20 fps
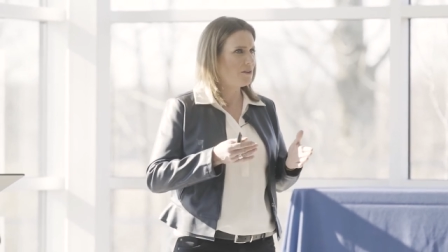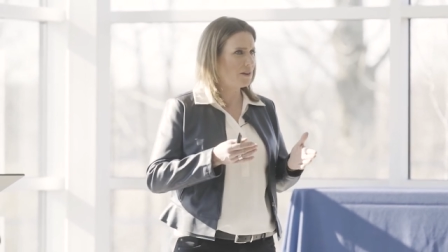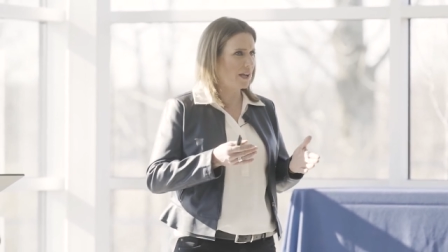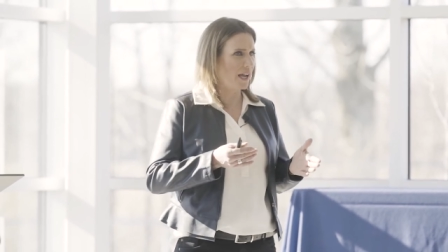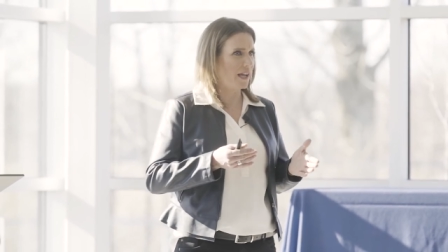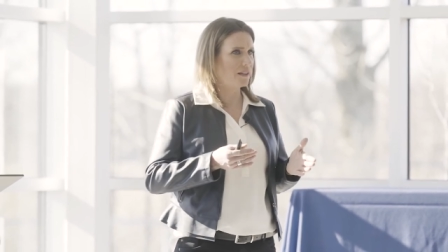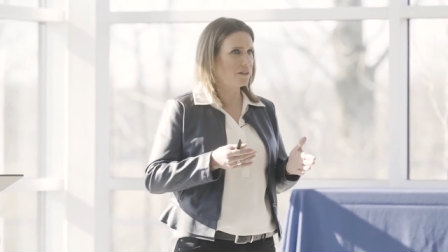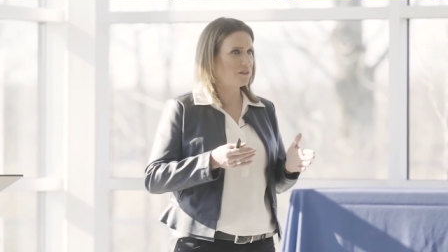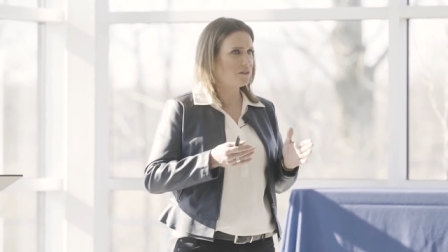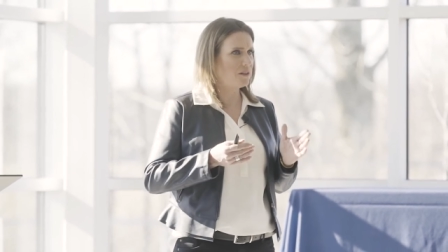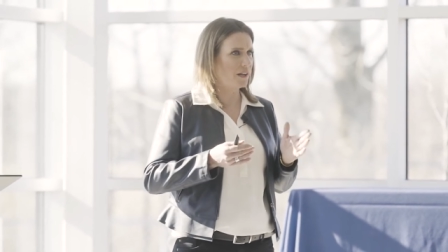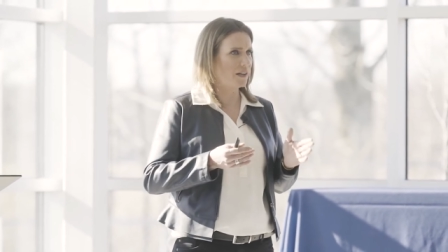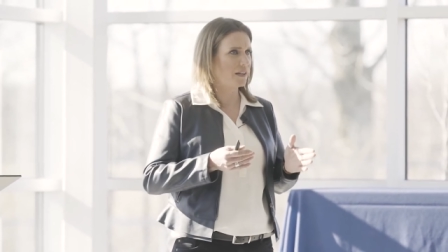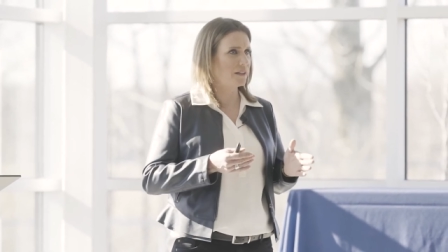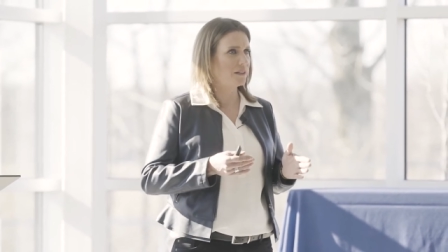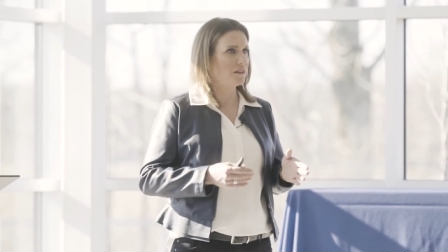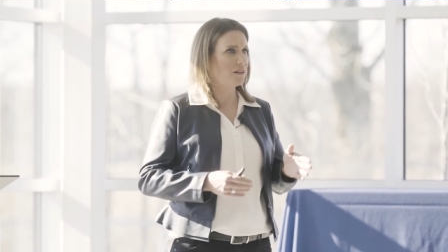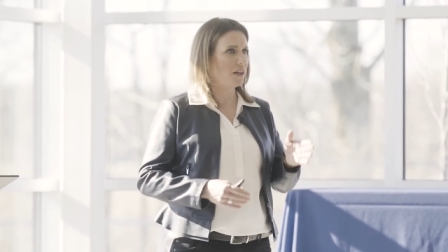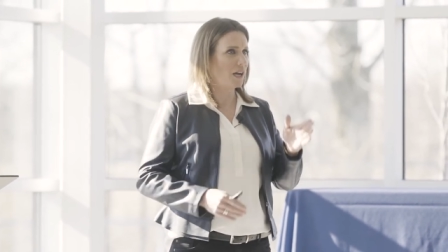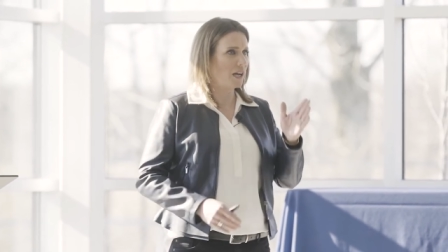Okay,
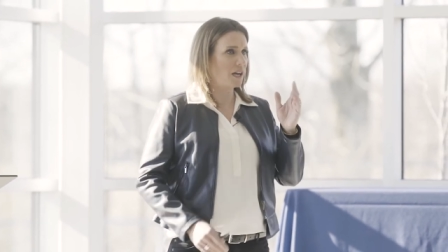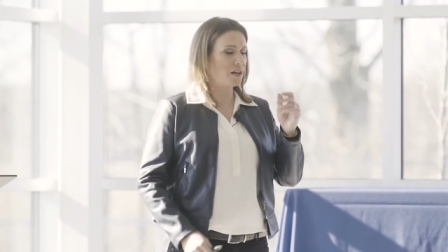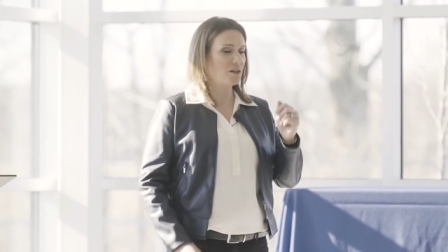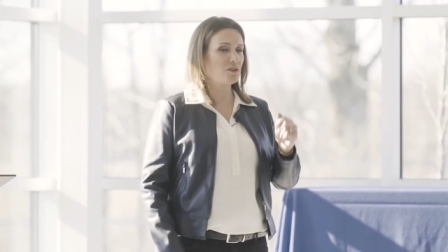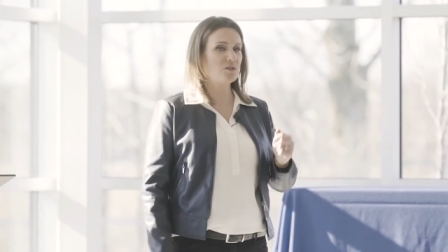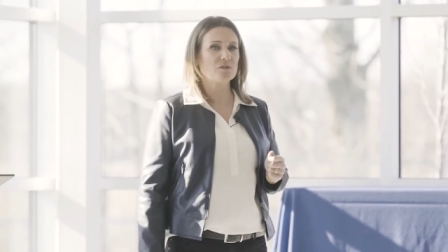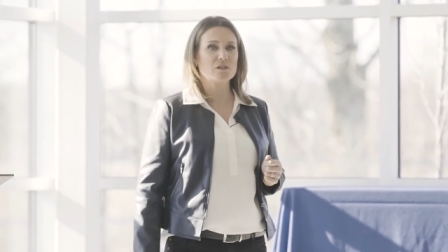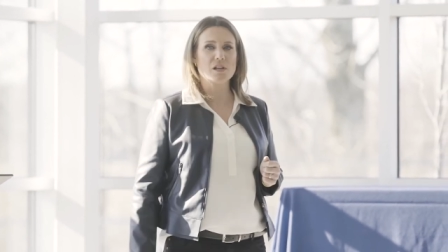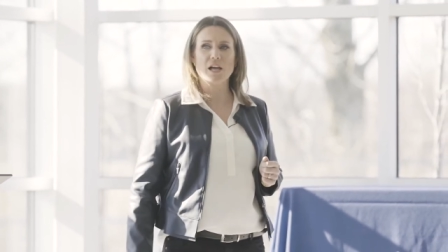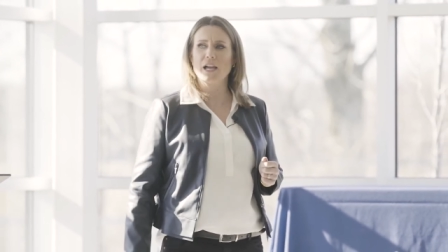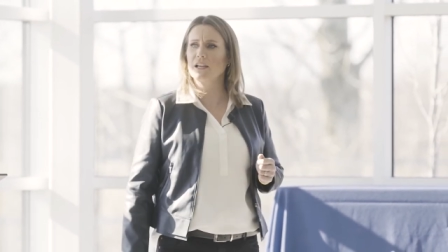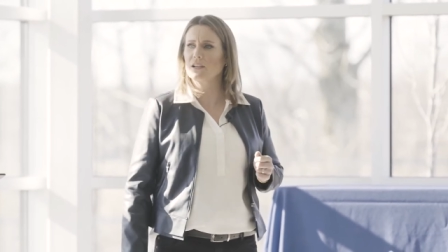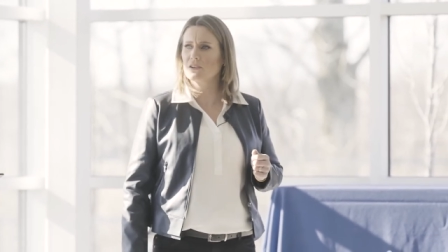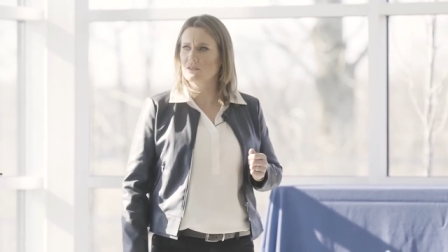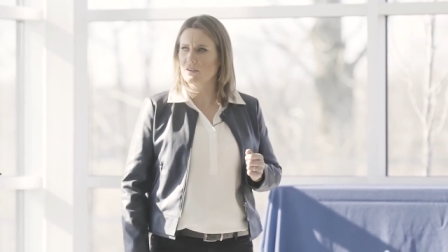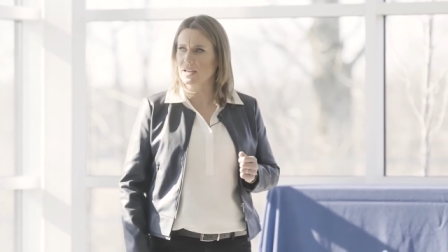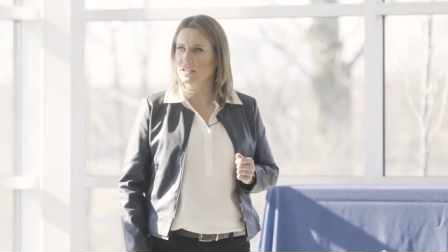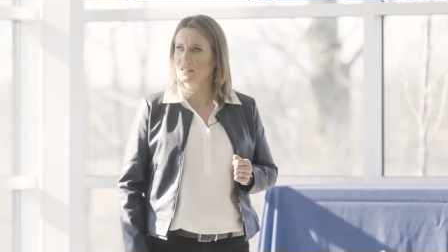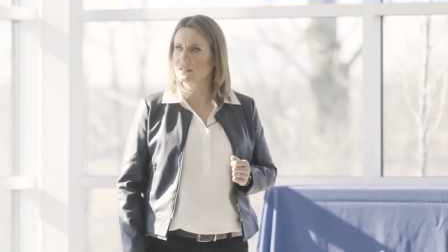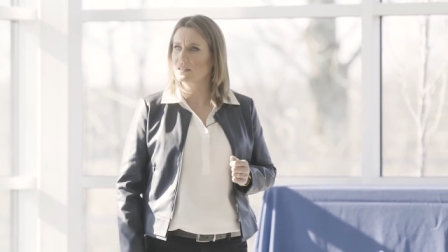look, I got a new
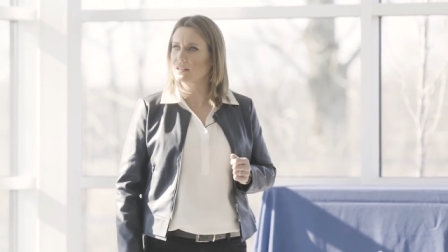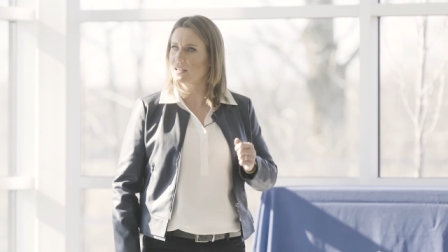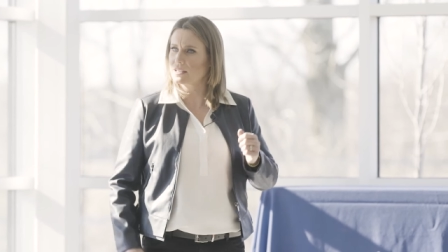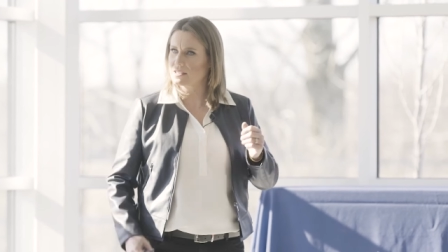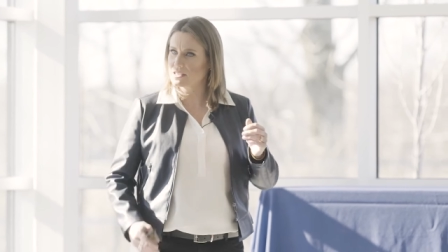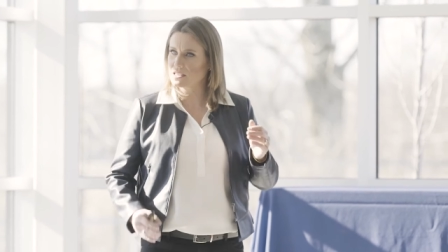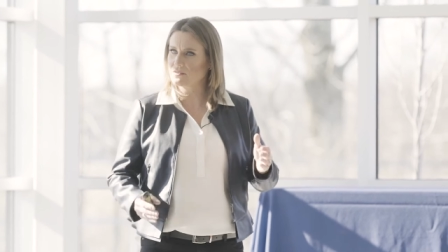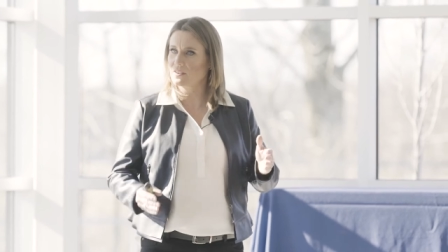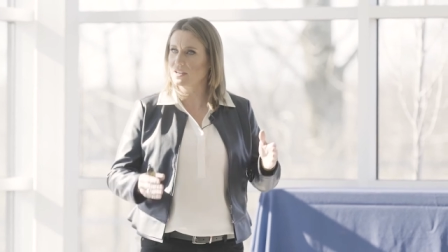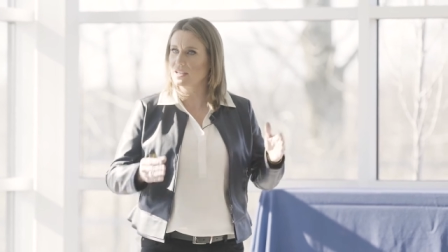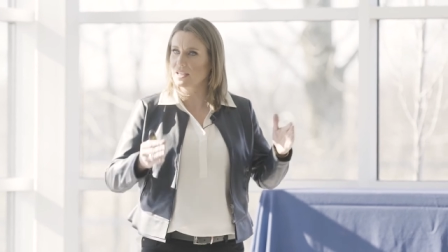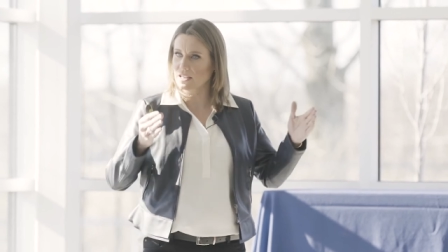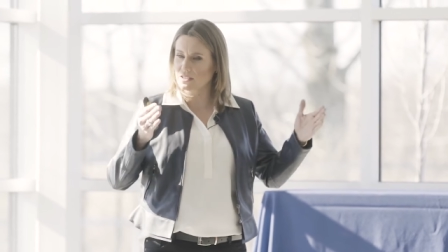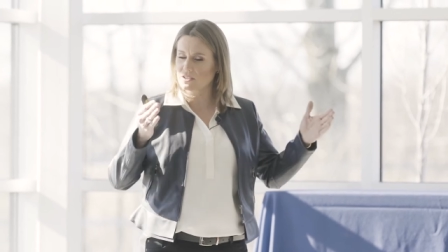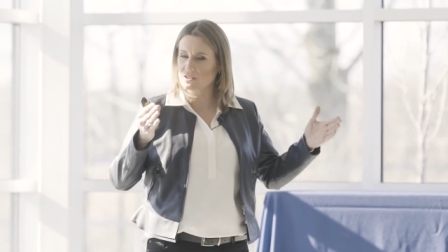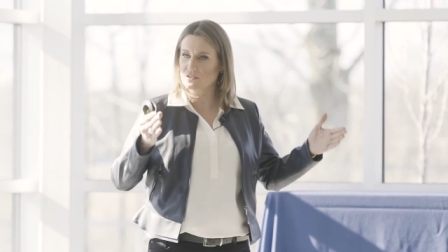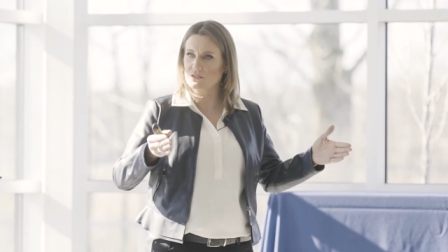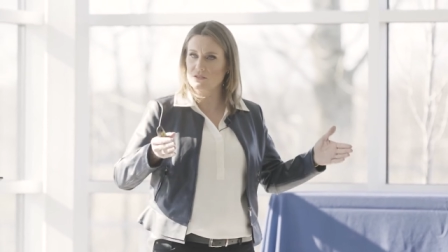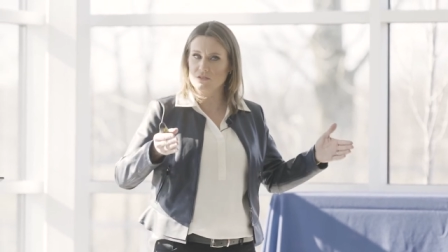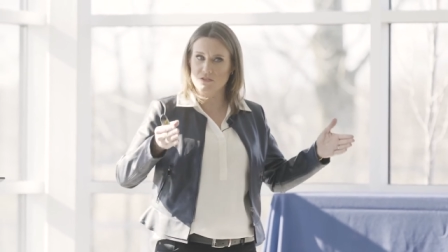client, great. Let's see if I can
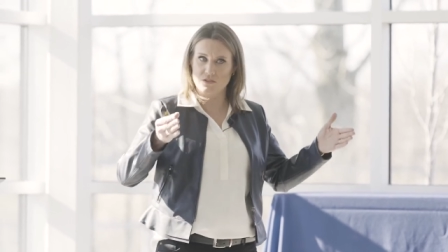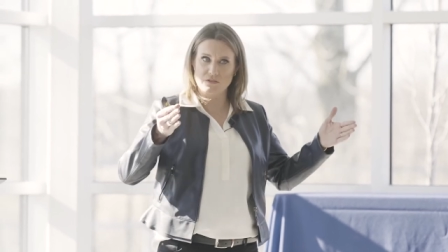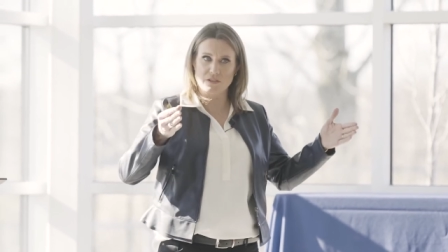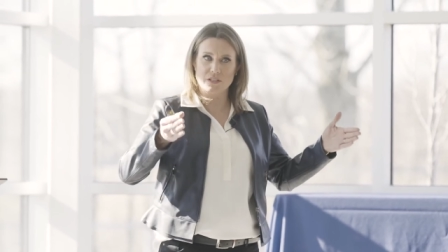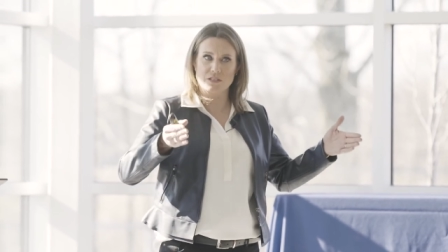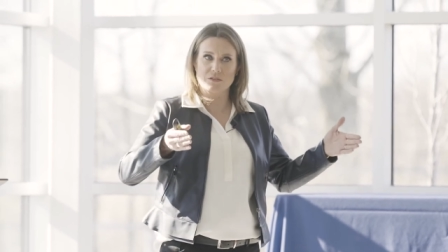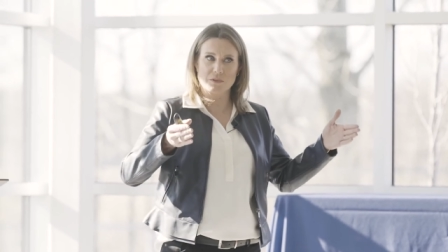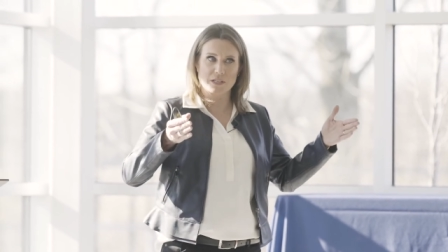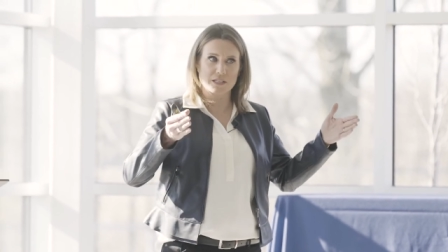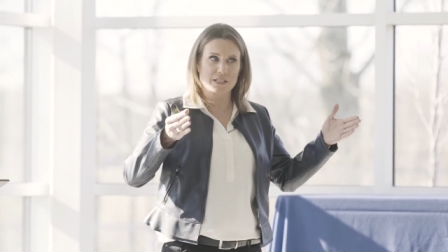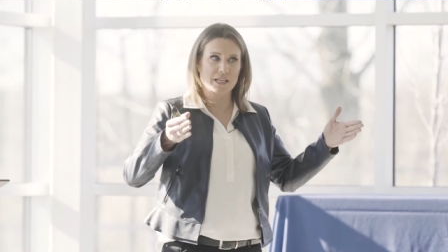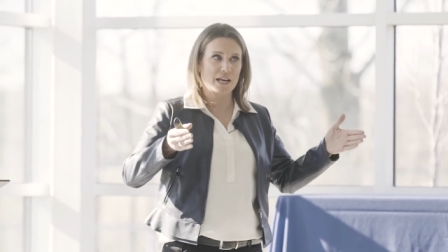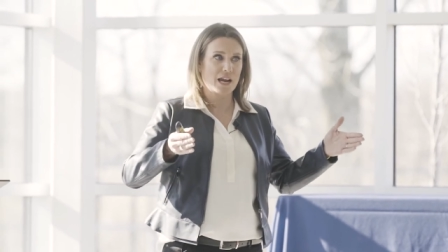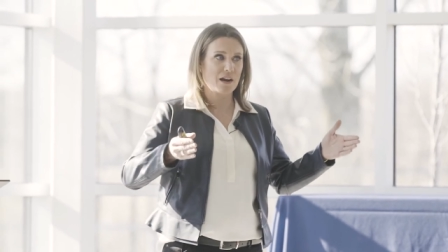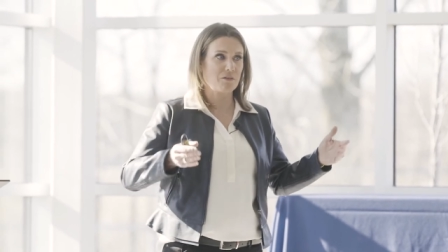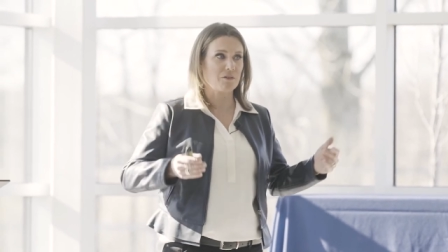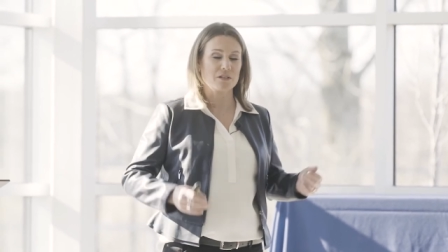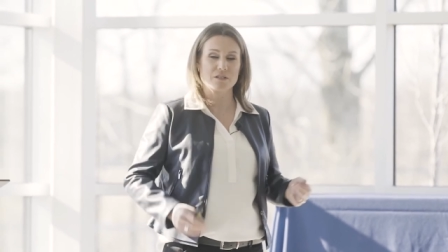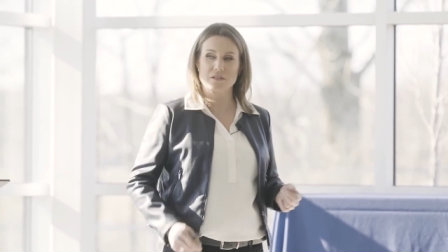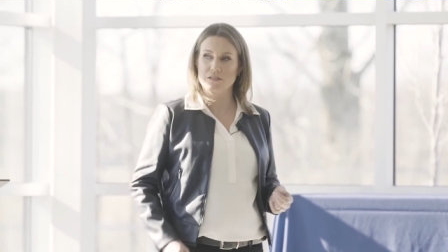get to do this within
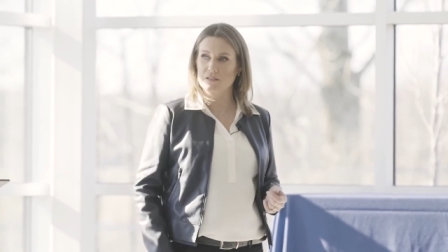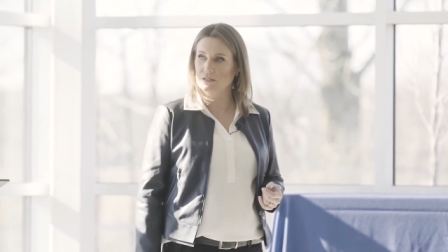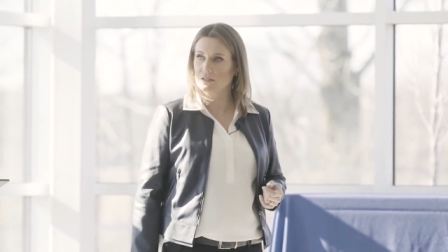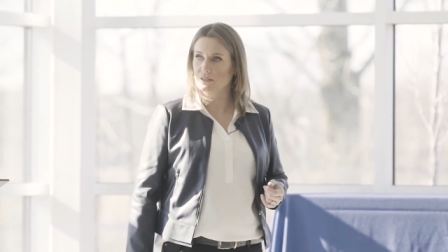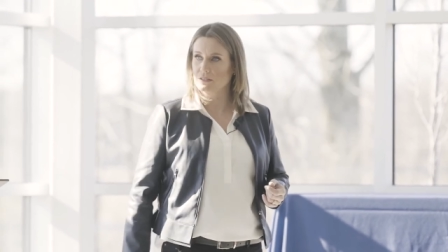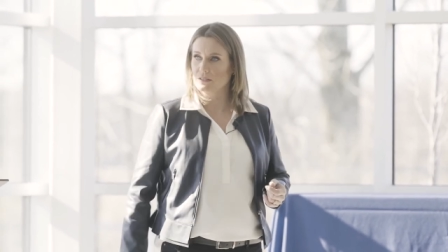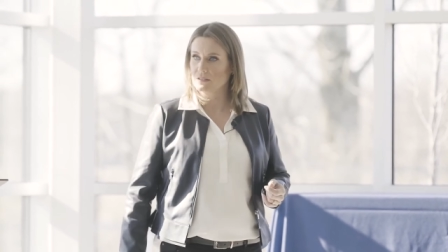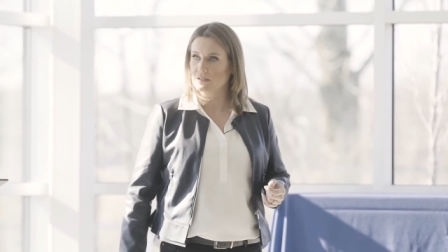10 hours,